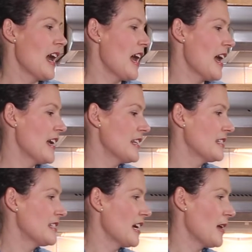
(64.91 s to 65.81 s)

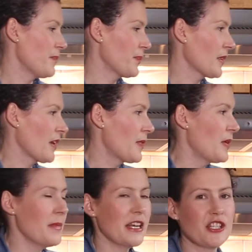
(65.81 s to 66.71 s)
And
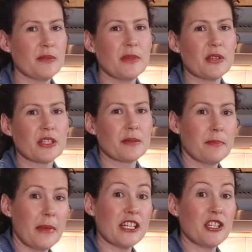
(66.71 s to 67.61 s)
the
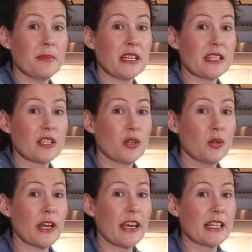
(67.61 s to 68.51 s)
Magimix
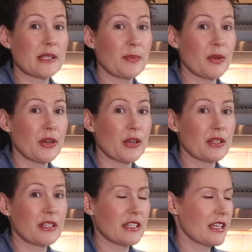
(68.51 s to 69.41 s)
Cook
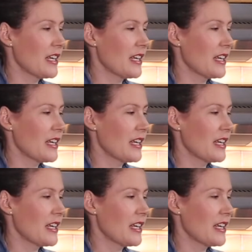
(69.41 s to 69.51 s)
Expert